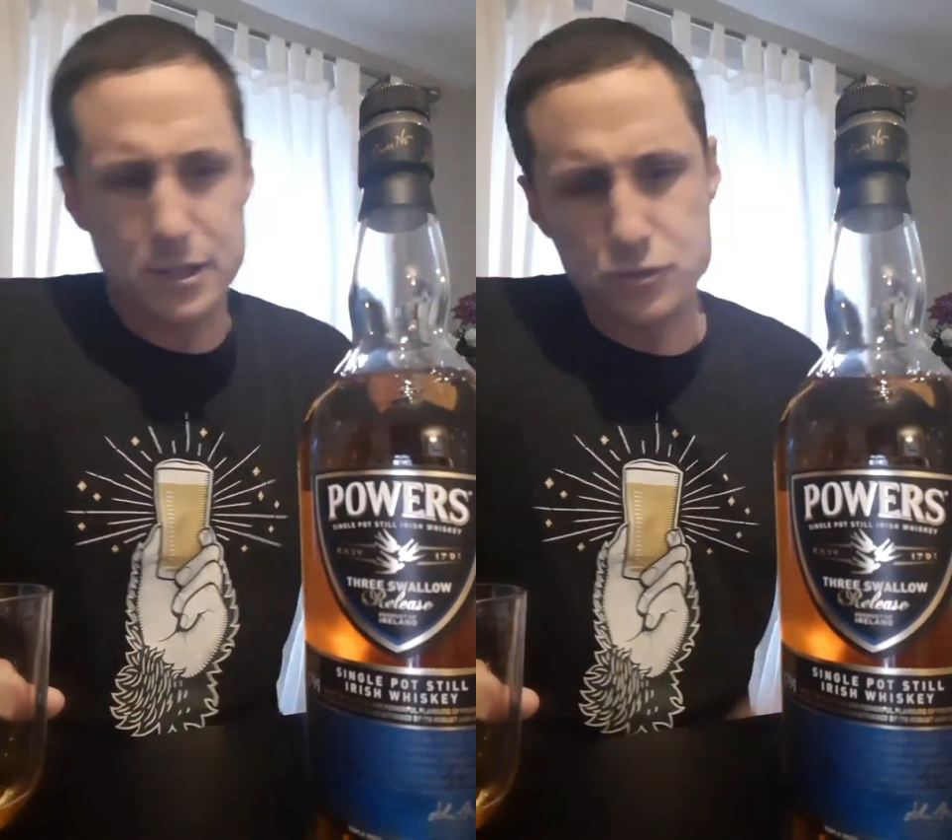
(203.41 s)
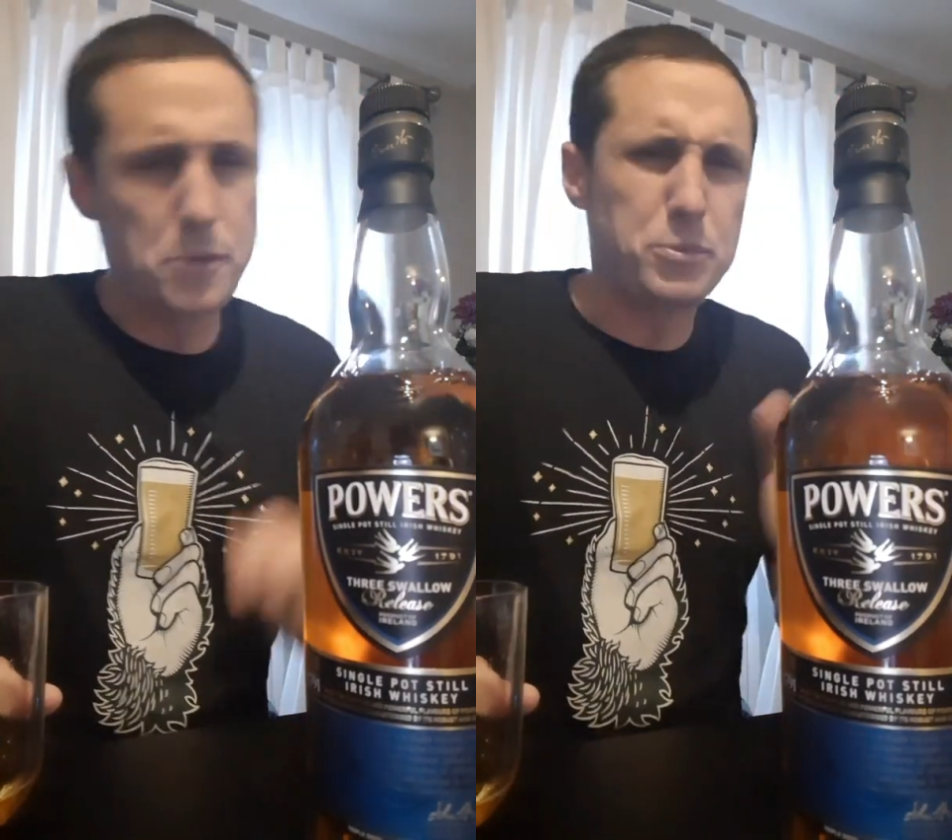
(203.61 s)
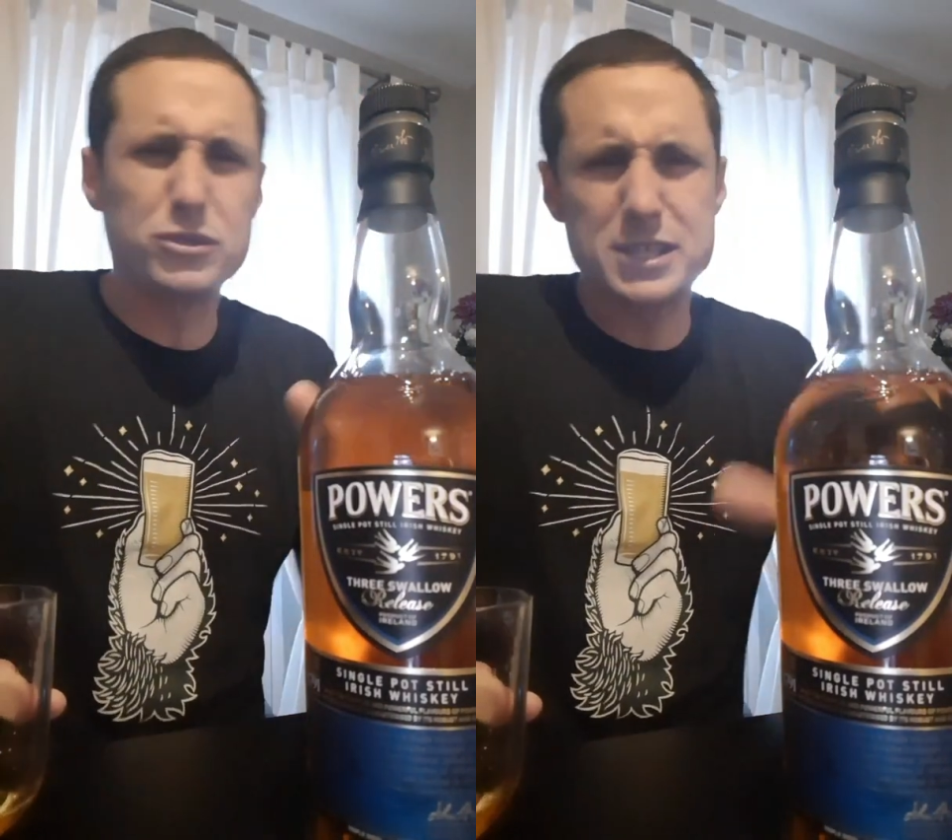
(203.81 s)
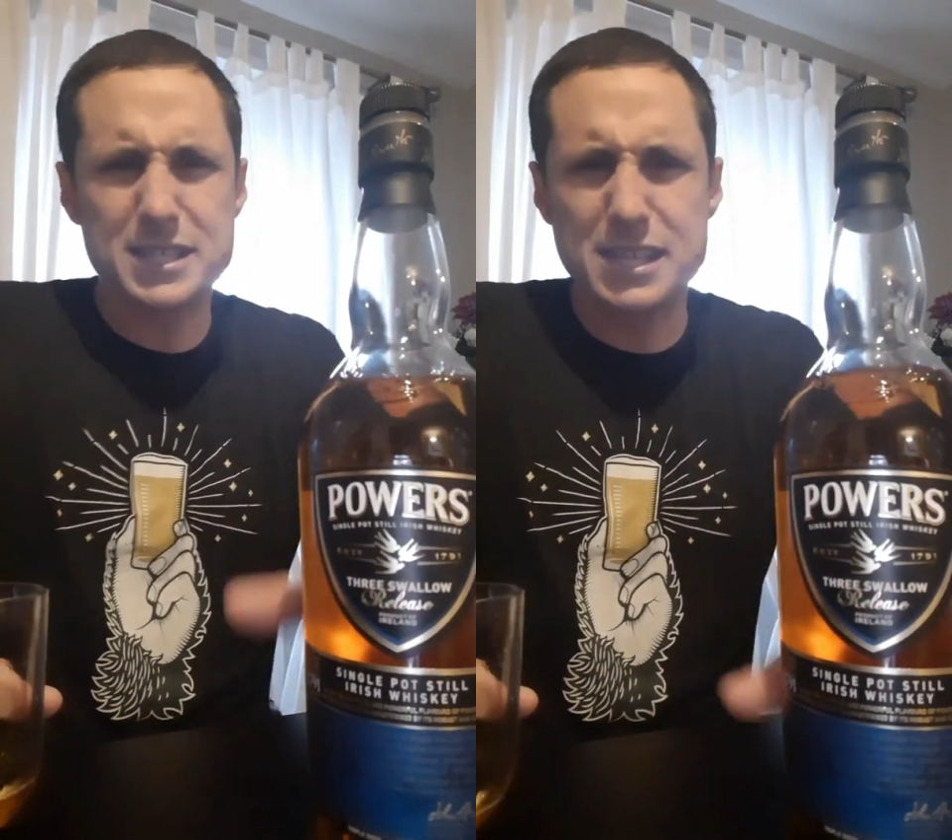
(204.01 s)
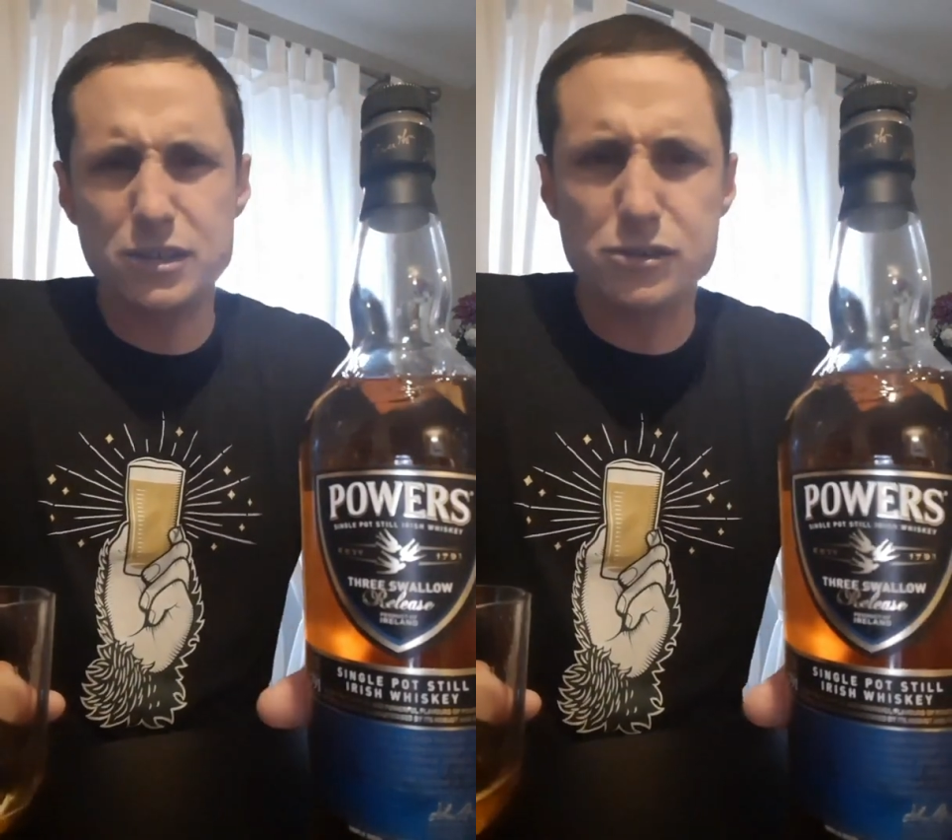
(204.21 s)
Triple
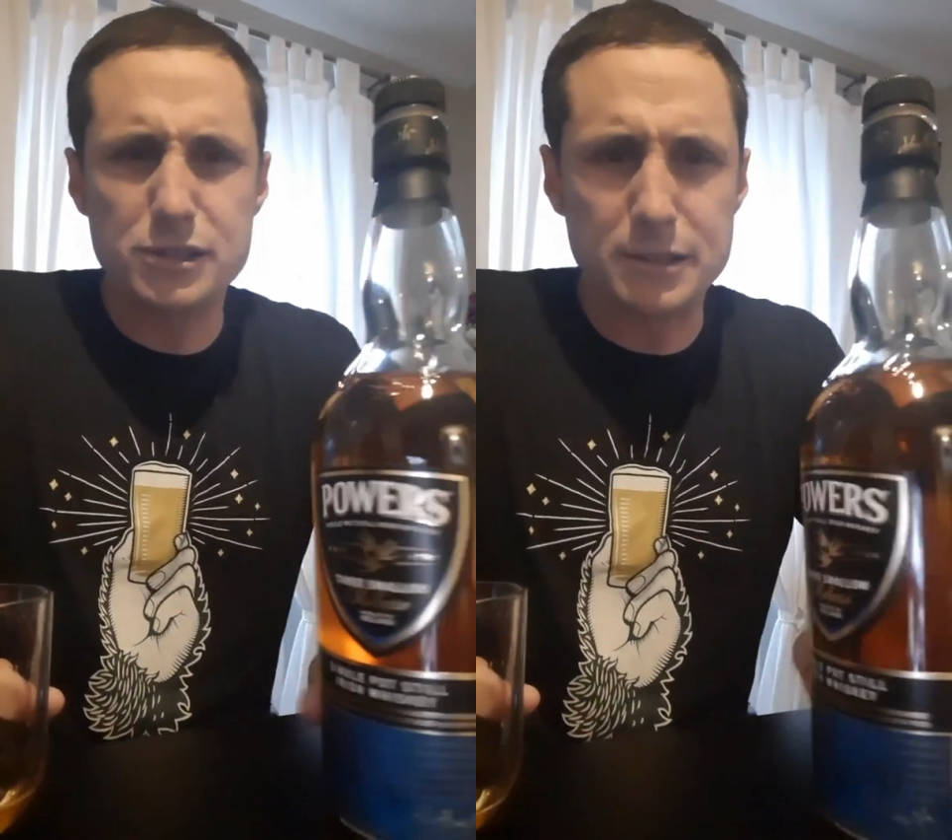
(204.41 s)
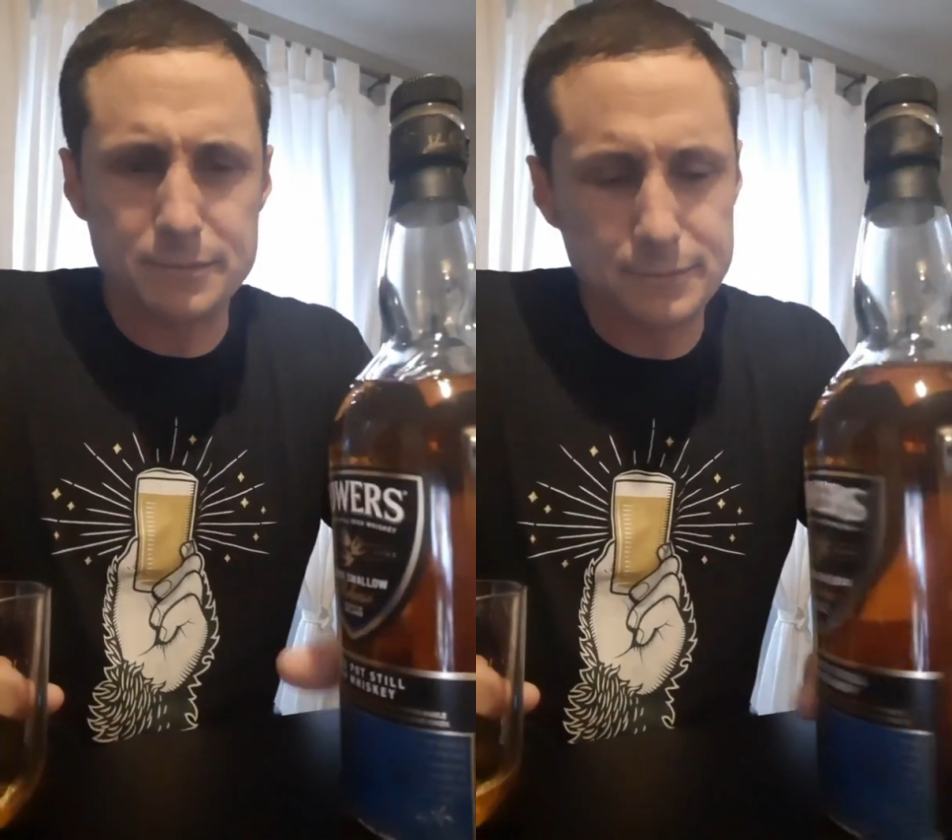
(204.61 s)
distilled, and